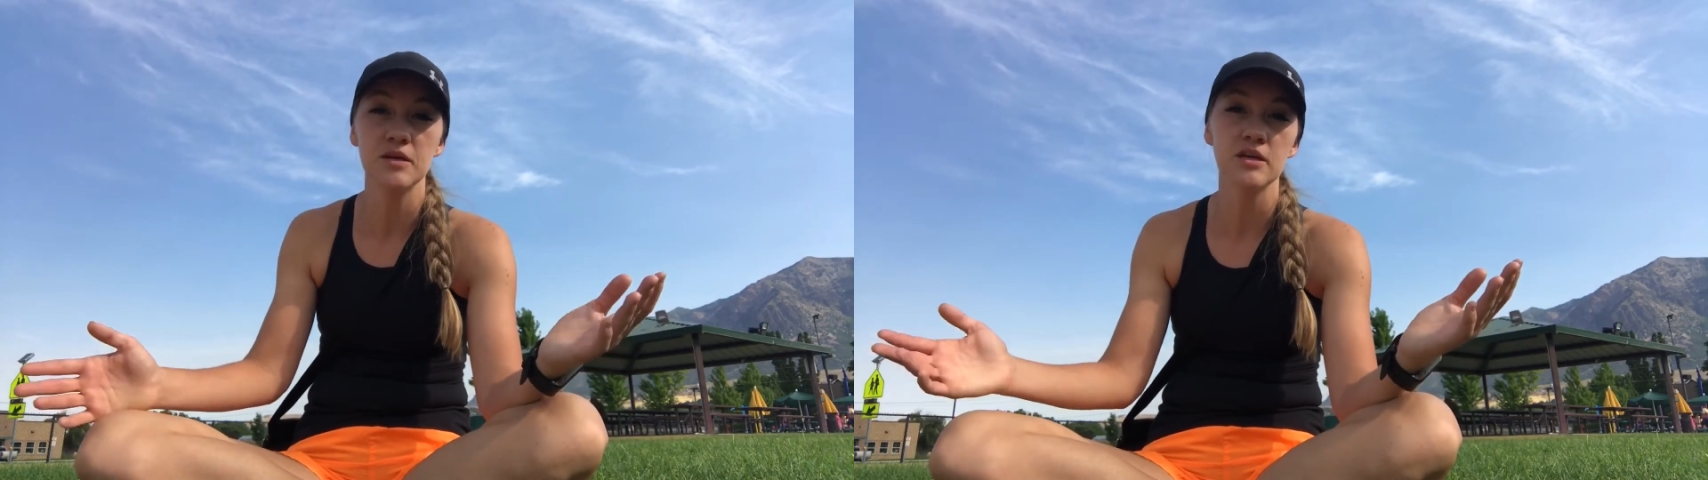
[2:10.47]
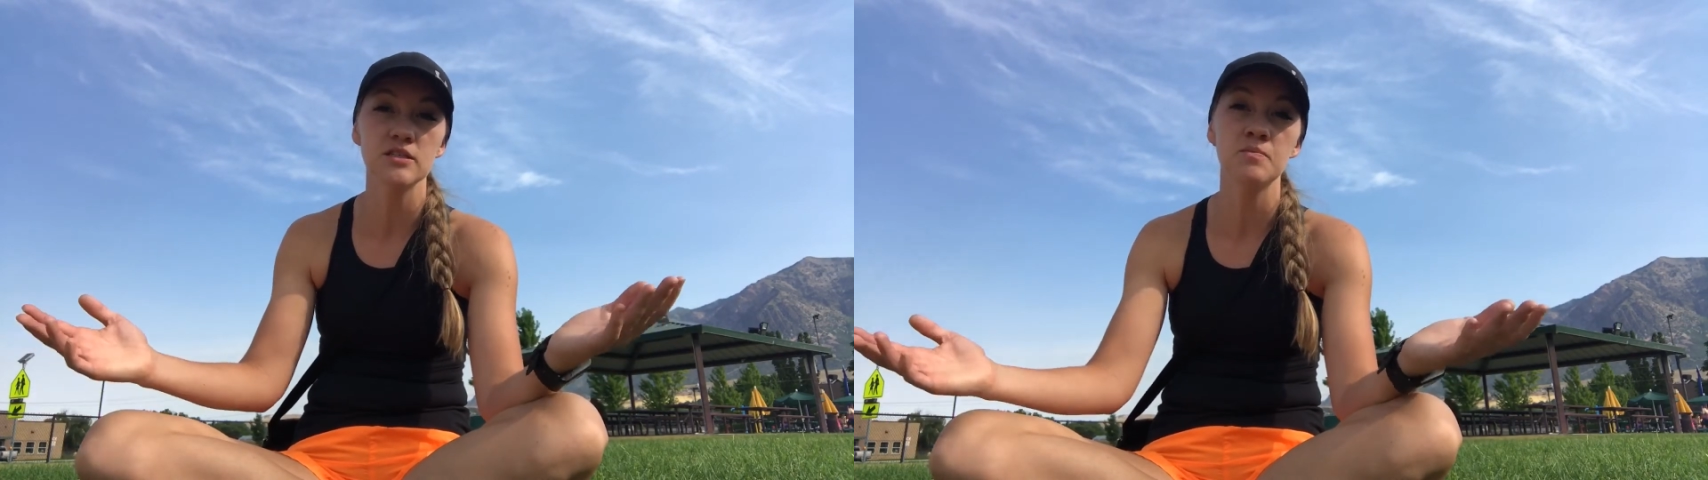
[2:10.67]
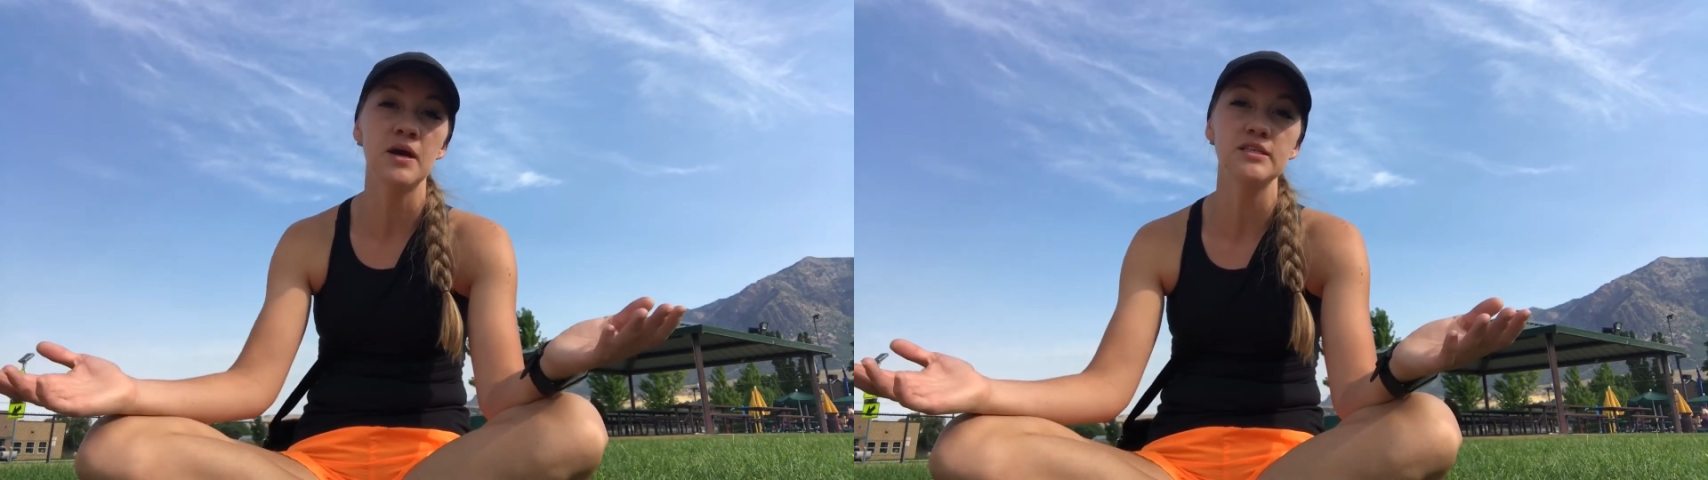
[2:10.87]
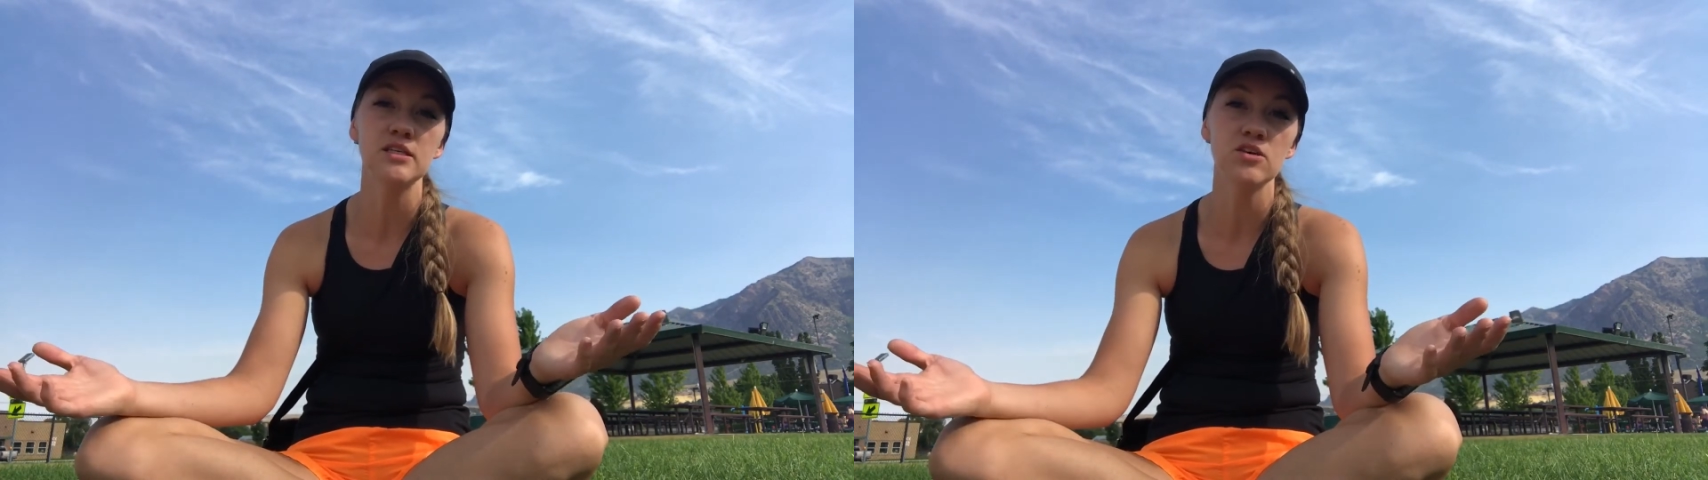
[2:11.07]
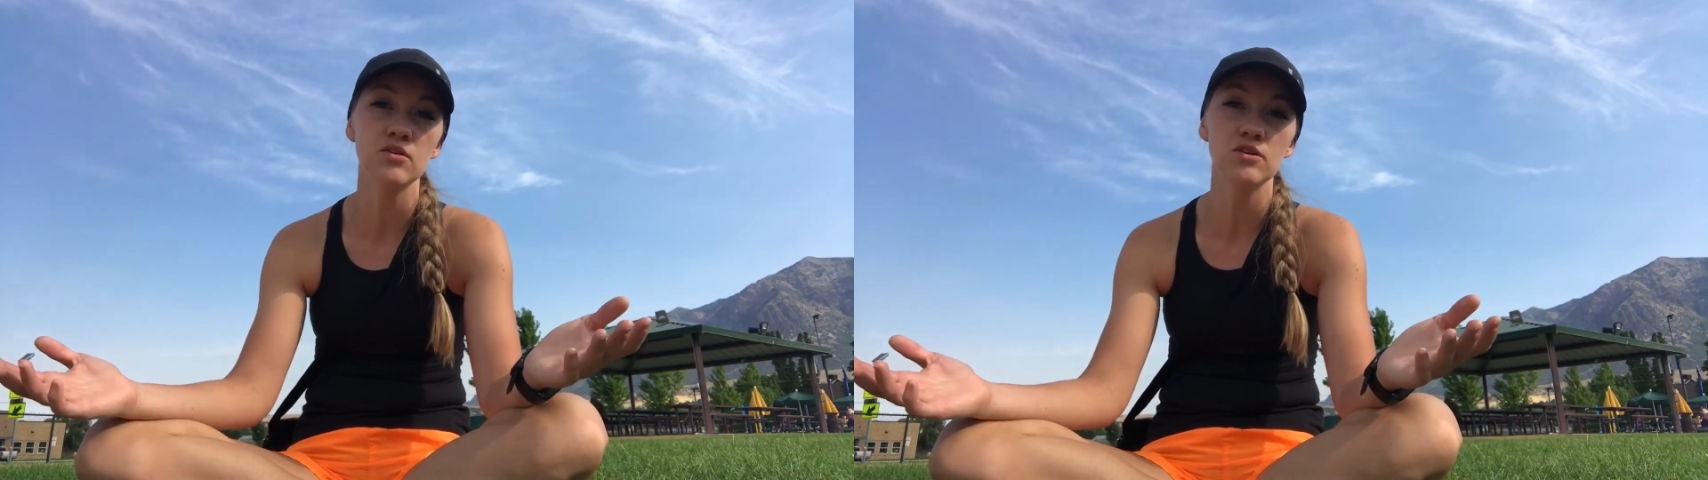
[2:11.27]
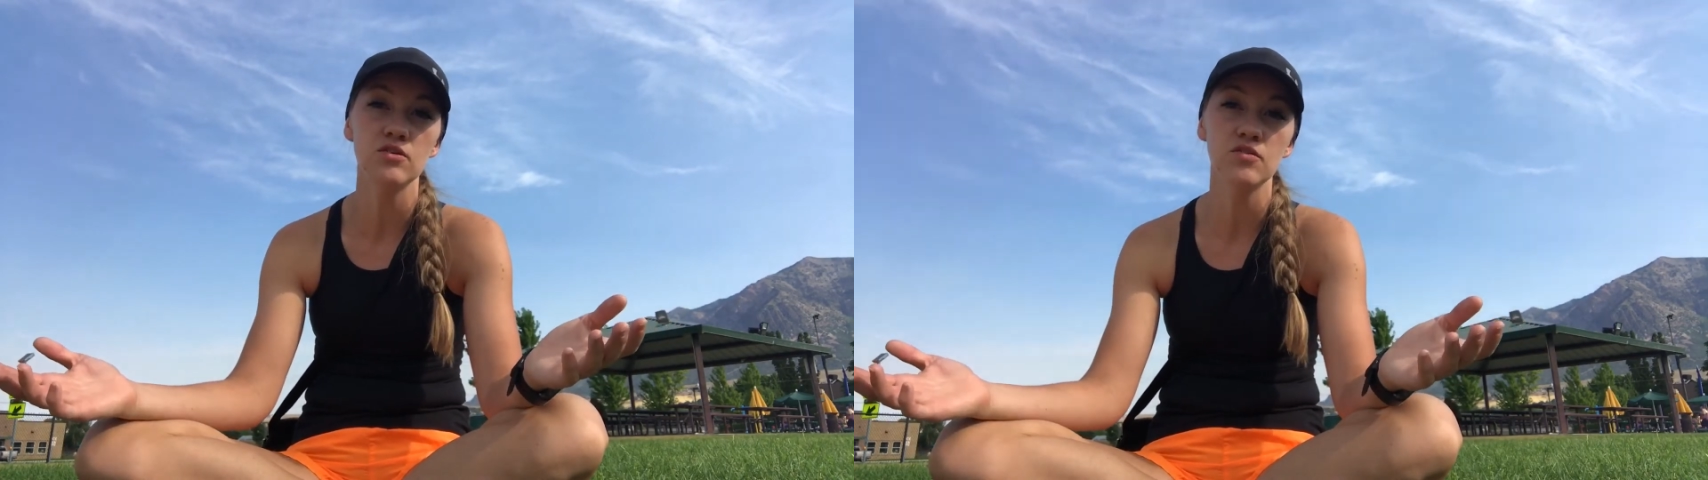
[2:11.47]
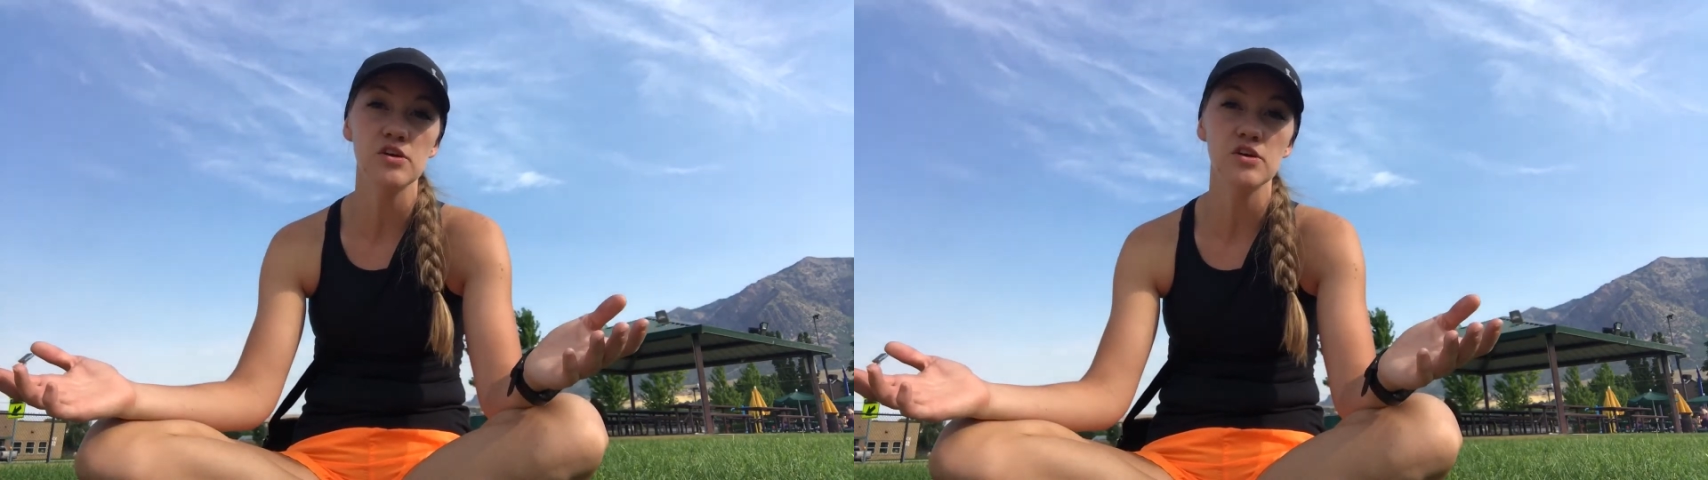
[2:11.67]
because the best thing you can do